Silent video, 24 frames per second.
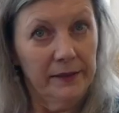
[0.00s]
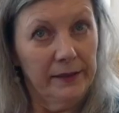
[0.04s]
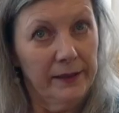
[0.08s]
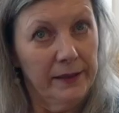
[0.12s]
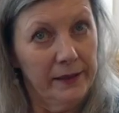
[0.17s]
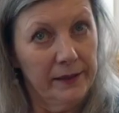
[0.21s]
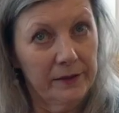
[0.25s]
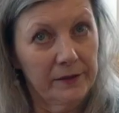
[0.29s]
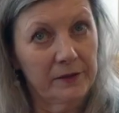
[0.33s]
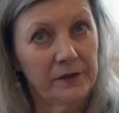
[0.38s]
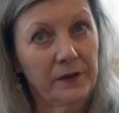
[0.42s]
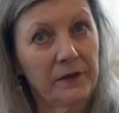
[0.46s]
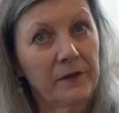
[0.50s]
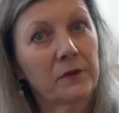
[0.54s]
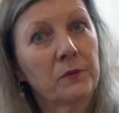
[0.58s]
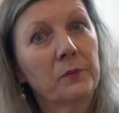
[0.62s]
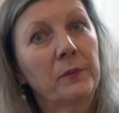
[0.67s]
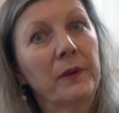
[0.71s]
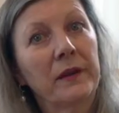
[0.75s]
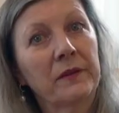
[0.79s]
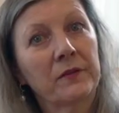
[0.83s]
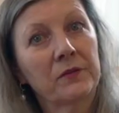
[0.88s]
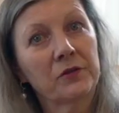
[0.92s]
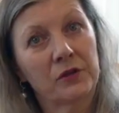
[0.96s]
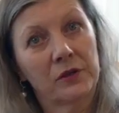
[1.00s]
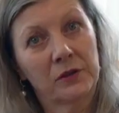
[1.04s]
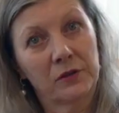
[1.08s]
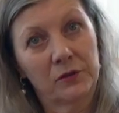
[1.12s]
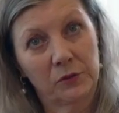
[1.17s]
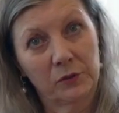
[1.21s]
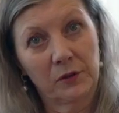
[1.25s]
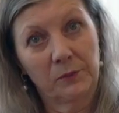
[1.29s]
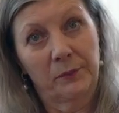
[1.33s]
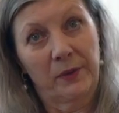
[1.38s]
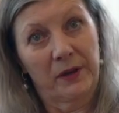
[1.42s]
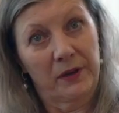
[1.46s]
link this question
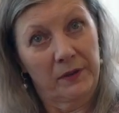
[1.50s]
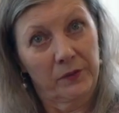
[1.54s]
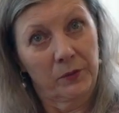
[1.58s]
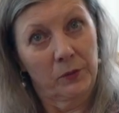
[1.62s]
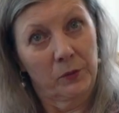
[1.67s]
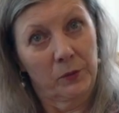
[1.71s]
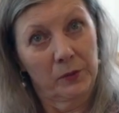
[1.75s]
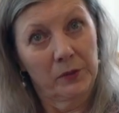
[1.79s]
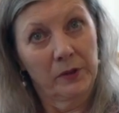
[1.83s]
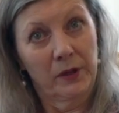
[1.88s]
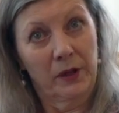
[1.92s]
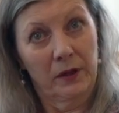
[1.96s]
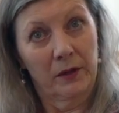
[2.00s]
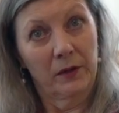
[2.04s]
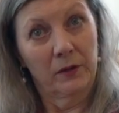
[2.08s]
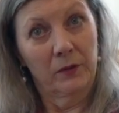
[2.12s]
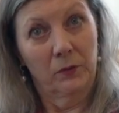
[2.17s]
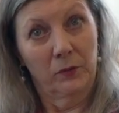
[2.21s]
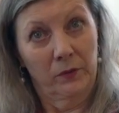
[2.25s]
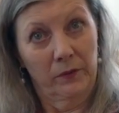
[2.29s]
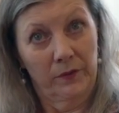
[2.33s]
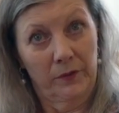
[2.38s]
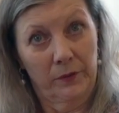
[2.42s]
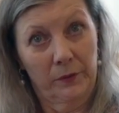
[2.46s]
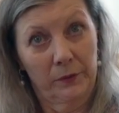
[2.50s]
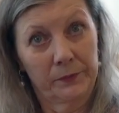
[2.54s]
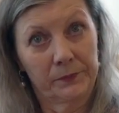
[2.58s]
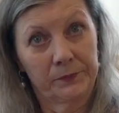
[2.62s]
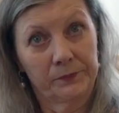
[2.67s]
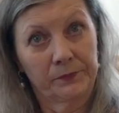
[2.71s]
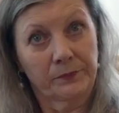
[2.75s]
to the persona also?